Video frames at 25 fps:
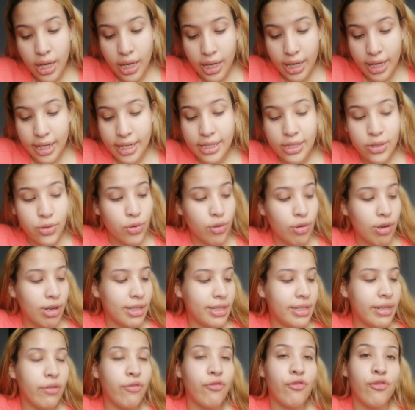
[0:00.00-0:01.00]
it is
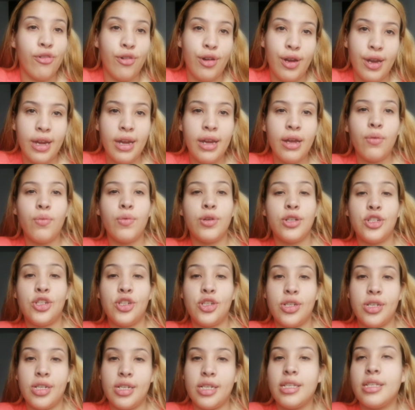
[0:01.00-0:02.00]
cruelty free,
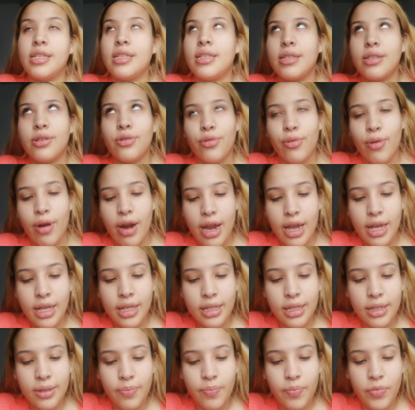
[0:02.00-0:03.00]
which is
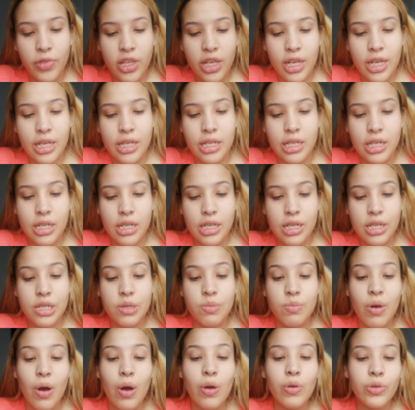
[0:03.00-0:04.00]
great. Is
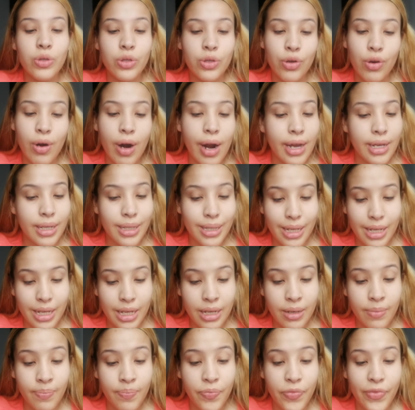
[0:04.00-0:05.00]

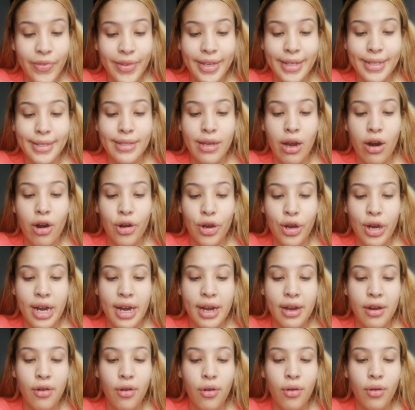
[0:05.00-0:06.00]
moisturizing, is
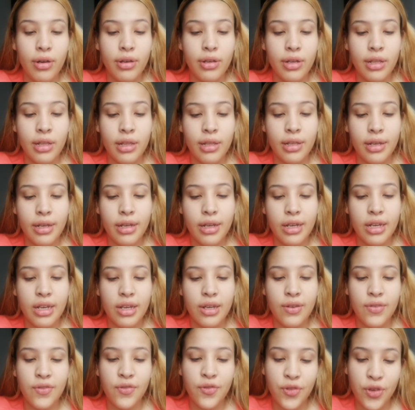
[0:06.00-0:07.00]
argan oil
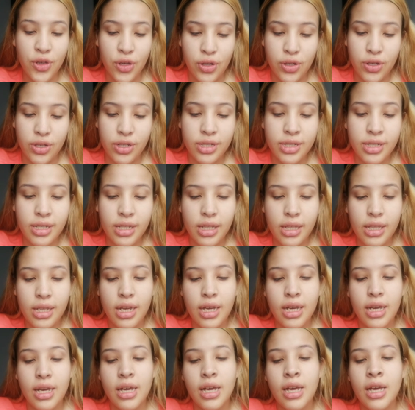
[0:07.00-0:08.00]
infused.
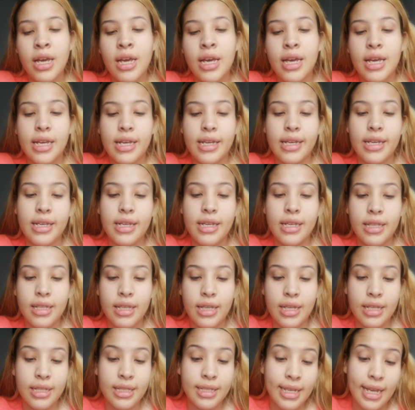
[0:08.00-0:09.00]

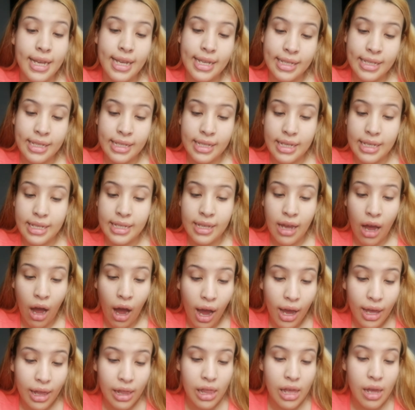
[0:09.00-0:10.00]
It says it's
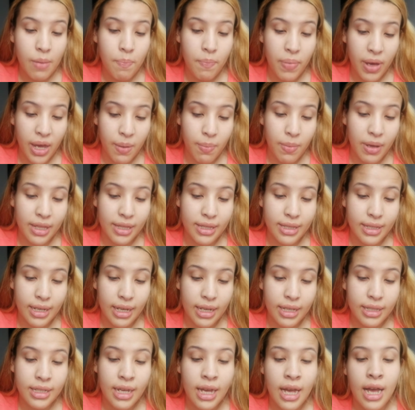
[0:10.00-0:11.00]
highly
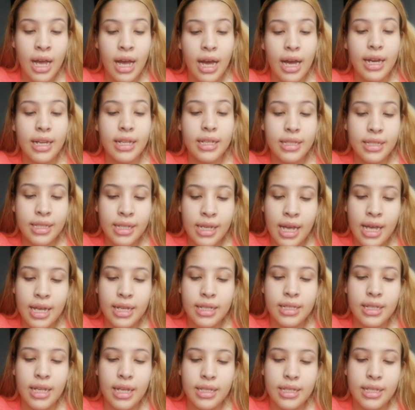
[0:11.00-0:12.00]
pigmented, and it
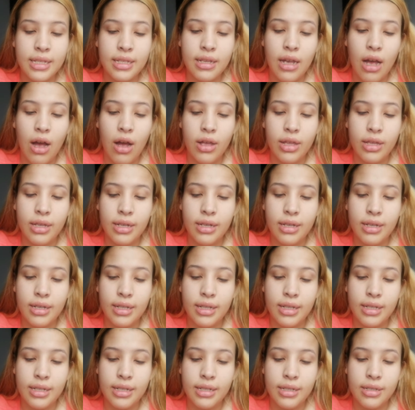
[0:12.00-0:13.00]
says that it
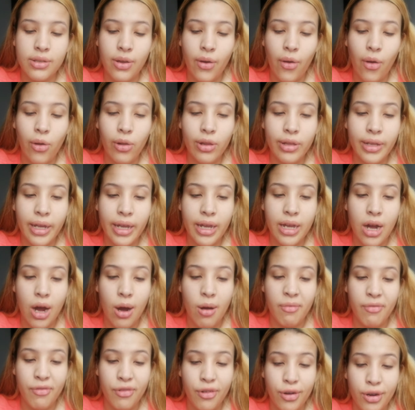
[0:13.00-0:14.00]
is all day
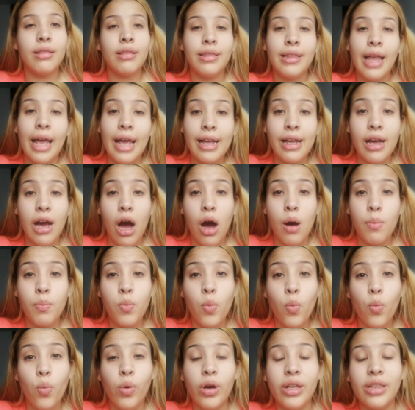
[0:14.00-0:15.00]
comfort. They come
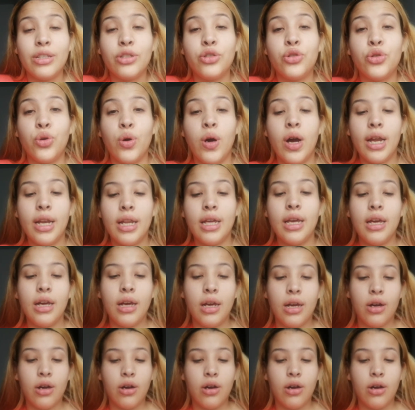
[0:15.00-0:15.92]
with 20